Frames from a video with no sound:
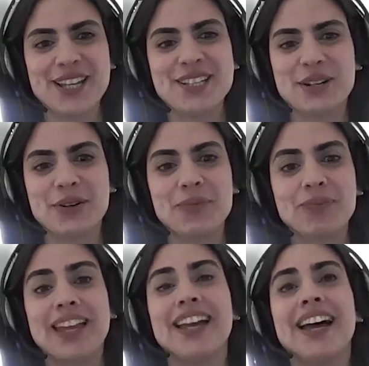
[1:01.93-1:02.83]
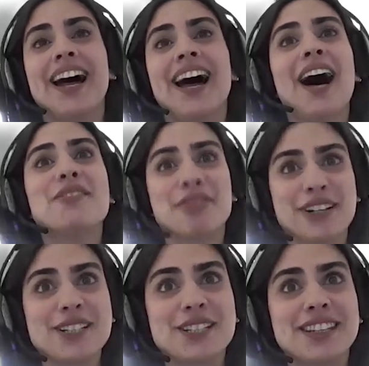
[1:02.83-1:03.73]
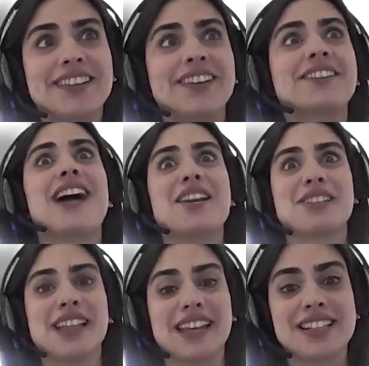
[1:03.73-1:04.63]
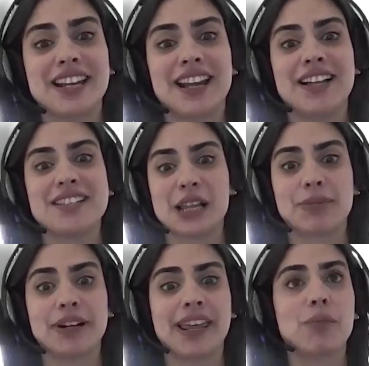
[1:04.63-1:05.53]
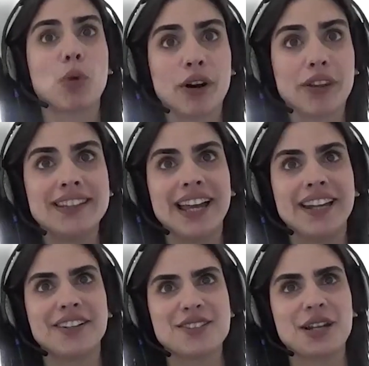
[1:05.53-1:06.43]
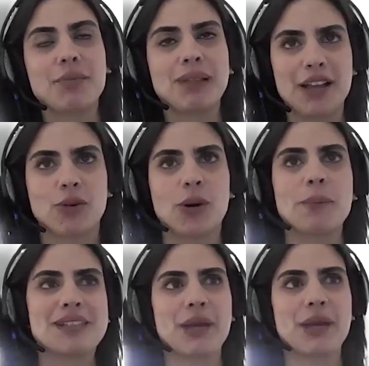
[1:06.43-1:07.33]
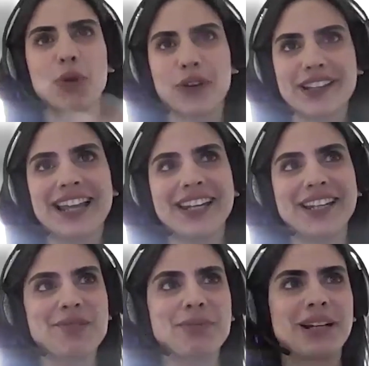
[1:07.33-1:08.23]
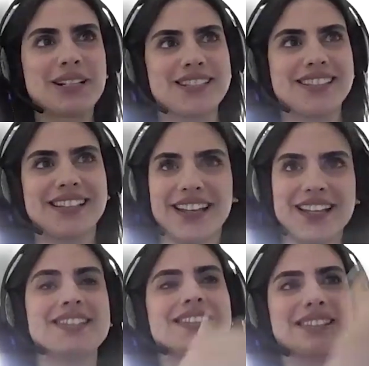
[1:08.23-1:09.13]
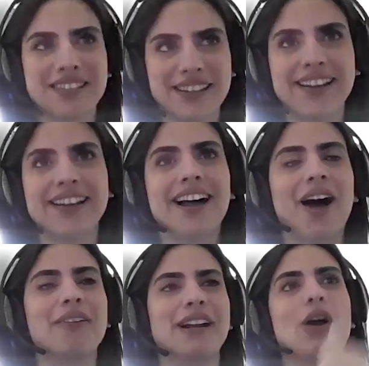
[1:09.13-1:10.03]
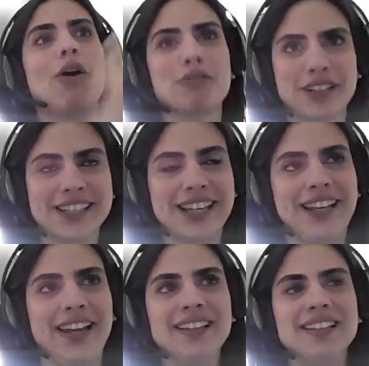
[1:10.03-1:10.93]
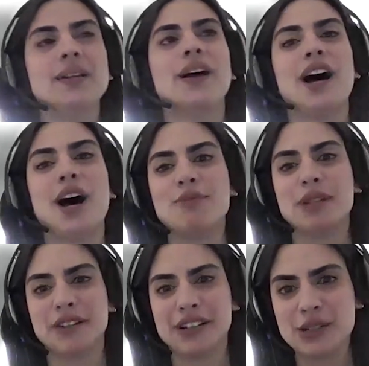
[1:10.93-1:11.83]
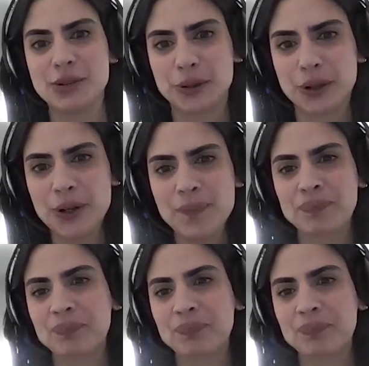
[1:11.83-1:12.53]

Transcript: So, first, congratulations on celebrating more than 10 years on the platform. I'm saying more than 10 years because it's already over a decade here in eToro.